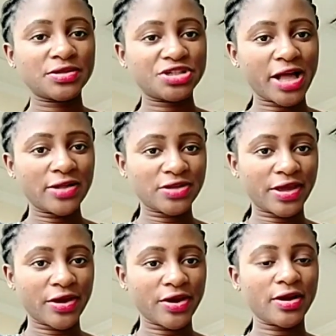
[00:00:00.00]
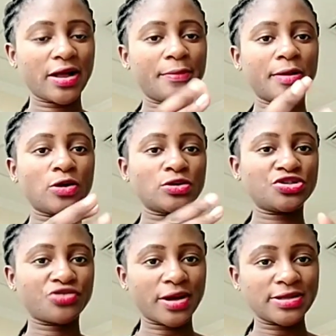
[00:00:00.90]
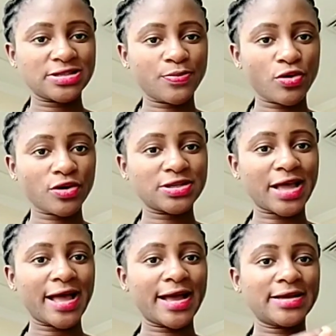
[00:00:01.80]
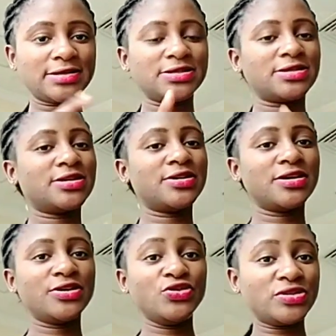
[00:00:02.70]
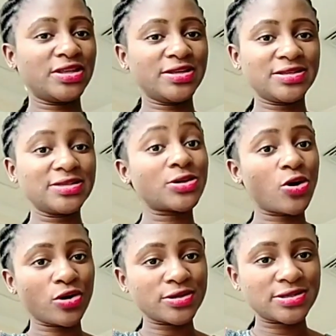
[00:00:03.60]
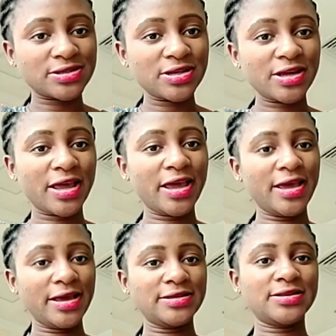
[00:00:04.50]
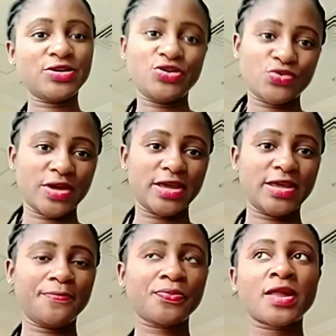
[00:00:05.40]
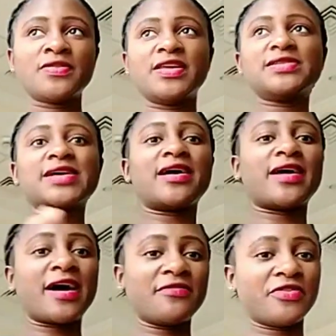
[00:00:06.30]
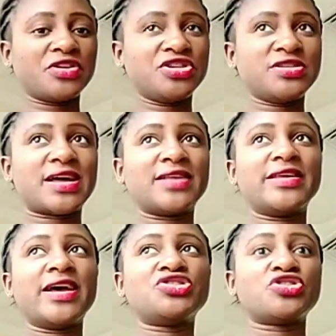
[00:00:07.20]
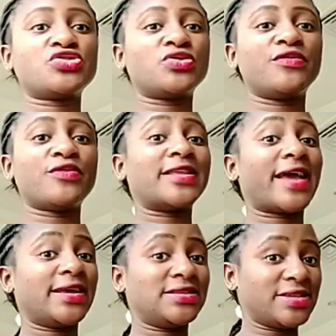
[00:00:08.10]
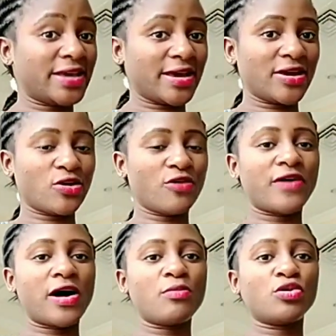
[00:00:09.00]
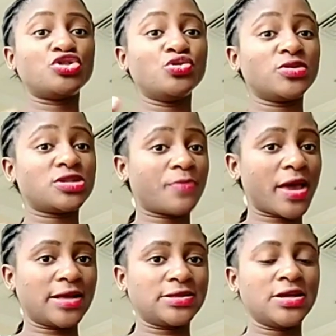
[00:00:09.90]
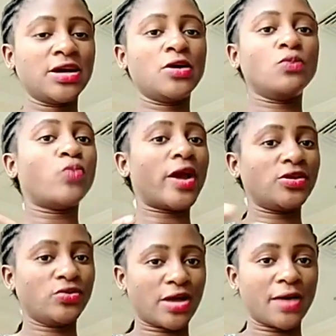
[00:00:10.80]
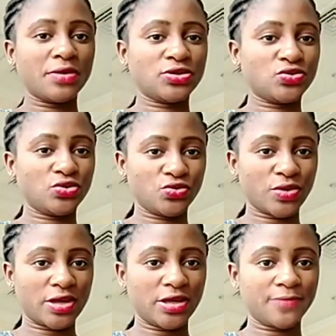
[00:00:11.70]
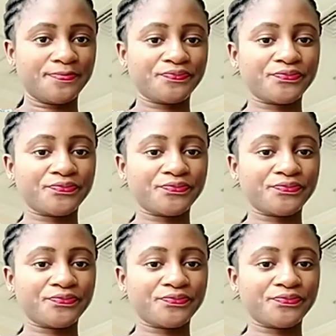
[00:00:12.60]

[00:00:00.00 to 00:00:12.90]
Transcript: childcare, about transport, and utilities costs in the UAE. These are averages and they are just to give you an idea of how much you spend when you come into UAE.